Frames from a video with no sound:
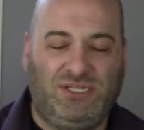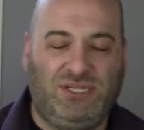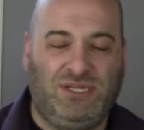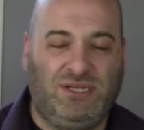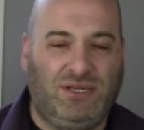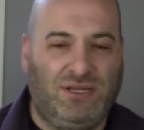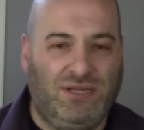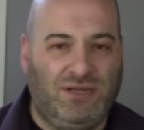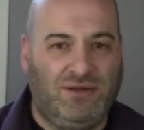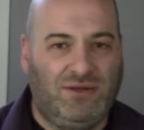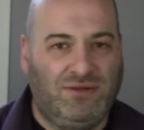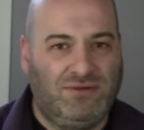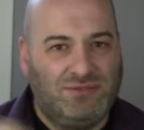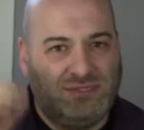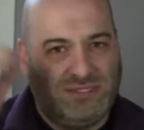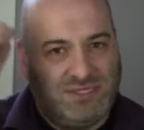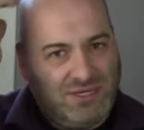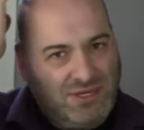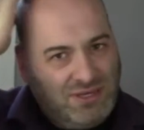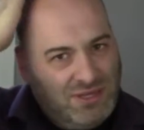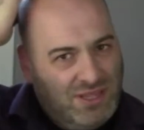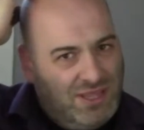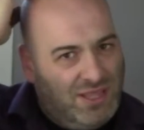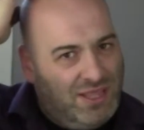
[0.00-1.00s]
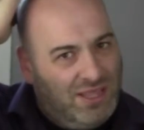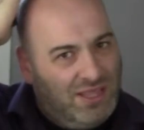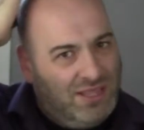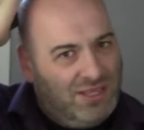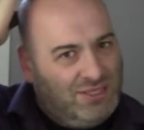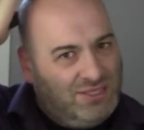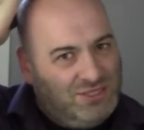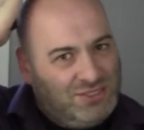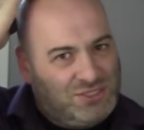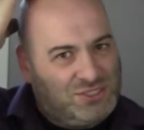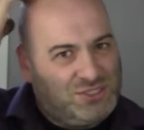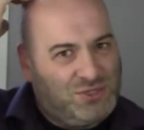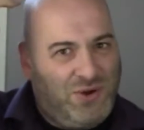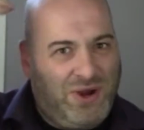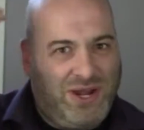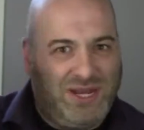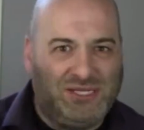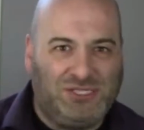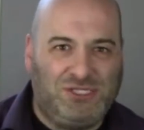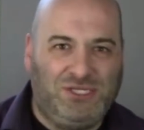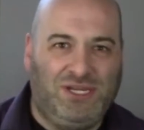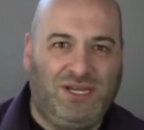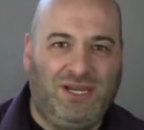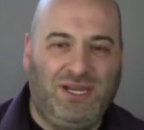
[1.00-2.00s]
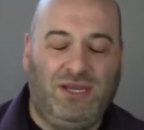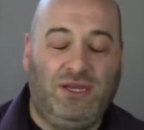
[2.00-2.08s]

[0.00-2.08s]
to your nose and you're scratching,